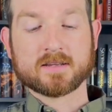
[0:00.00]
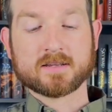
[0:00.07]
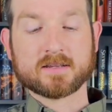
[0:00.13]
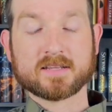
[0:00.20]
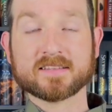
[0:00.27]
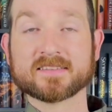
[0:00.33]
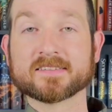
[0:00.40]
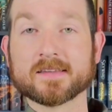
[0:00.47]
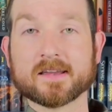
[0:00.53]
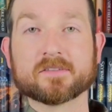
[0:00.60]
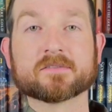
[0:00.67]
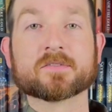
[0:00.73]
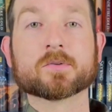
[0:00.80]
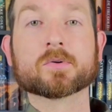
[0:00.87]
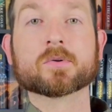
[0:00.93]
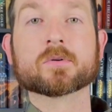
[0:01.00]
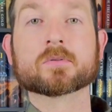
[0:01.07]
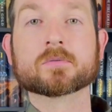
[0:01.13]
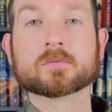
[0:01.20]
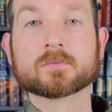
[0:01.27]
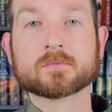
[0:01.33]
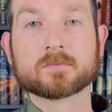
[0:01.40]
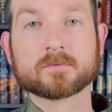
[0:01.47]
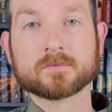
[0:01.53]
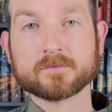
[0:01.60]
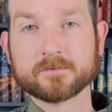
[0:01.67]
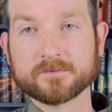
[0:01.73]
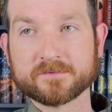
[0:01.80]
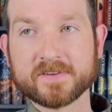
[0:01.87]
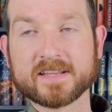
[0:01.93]
insightful,
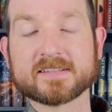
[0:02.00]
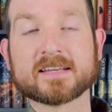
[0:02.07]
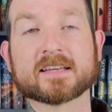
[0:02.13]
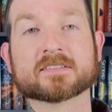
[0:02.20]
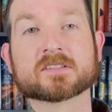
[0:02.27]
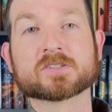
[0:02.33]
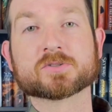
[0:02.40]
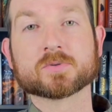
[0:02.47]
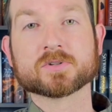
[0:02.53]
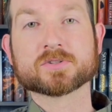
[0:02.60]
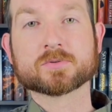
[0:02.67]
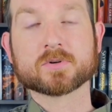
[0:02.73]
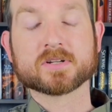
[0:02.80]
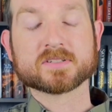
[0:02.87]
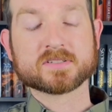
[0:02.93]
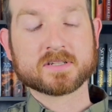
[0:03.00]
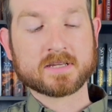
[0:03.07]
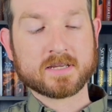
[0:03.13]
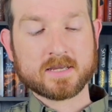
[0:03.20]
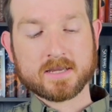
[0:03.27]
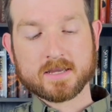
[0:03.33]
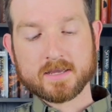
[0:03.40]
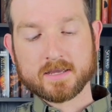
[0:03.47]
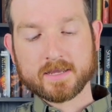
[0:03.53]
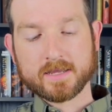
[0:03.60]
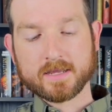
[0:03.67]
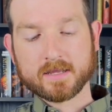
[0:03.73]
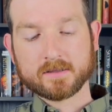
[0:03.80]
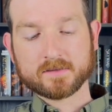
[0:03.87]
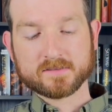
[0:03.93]
fantastic short stories.
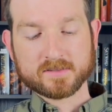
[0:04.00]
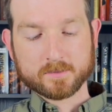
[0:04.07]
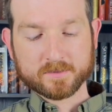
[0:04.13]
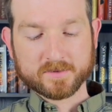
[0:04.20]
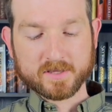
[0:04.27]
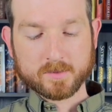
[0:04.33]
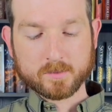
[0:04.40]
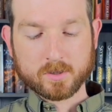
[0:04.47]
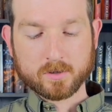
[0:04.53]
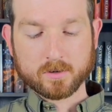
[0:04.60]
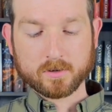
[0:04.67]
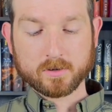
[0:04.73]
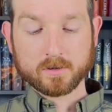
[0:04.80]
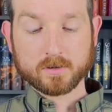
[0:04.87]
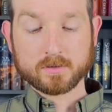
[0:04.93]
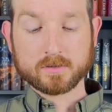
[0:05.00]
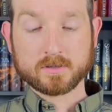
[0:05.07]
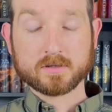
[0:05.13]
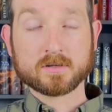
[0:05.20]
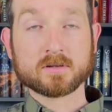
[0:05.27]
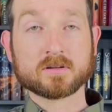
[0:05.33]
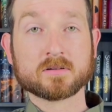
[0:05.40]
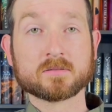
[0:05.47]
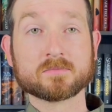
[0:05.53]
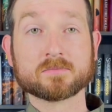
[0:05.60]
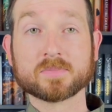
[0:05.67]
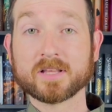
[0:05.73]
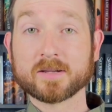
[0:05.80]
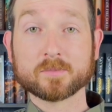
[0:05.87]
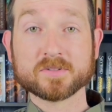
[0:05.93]
And some of them are
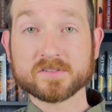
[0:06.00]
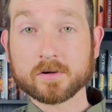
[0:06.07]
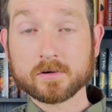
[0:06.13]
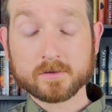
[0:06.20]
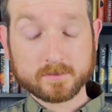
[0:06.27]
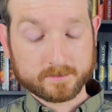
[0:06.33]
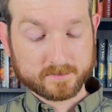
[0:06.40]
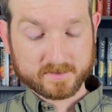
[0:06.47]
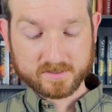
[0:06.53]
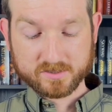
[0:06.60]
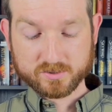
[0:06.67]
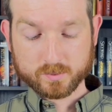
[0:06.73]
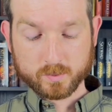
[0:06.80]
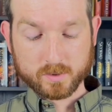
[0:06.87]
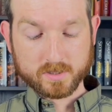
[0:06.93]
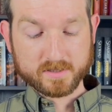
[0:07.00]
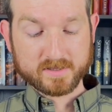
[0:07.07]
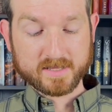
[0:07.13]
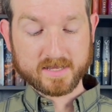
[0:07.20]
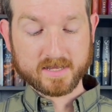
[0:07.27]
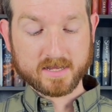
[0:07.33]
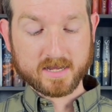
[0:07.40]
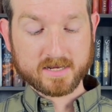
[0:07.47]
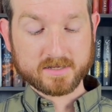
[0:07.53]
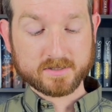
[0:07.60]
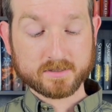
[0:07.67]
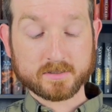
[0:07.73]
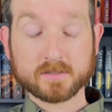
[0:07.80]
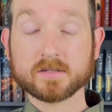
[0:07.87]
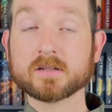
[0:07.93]
plain bizarre. There's one that I
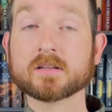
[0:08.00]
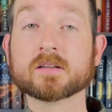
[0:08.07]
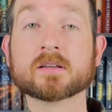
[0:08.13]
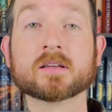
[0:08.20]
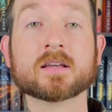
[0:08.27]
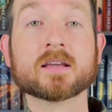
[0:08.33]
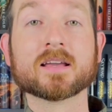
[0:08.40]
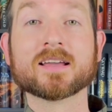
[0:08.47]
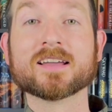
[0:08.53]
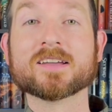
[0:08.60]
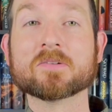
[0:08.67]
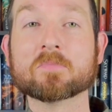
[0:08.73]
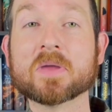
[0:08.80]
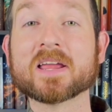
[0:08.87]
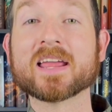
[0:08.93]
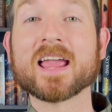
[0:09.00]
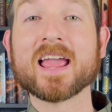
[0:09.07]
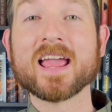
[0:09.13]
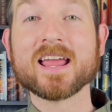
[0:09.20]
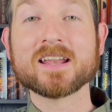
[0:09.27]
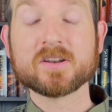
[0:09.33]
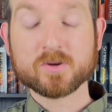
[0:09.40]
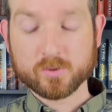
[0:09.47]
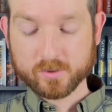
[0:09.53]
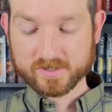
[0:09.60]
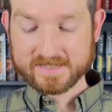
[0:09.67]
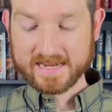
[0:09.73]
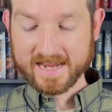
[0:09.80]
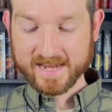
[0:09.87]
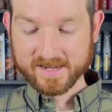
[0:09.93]
couldn't make head nor
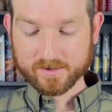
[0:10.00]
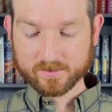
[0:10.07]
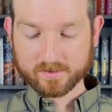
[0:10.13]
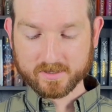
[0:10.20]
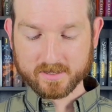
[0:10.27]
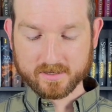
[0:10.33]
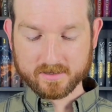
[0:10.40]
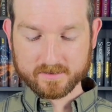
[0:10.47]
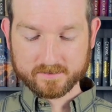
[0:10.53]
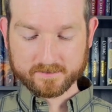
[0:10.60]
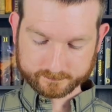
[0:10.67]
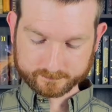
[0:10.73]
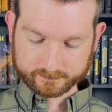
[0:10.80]
tail of,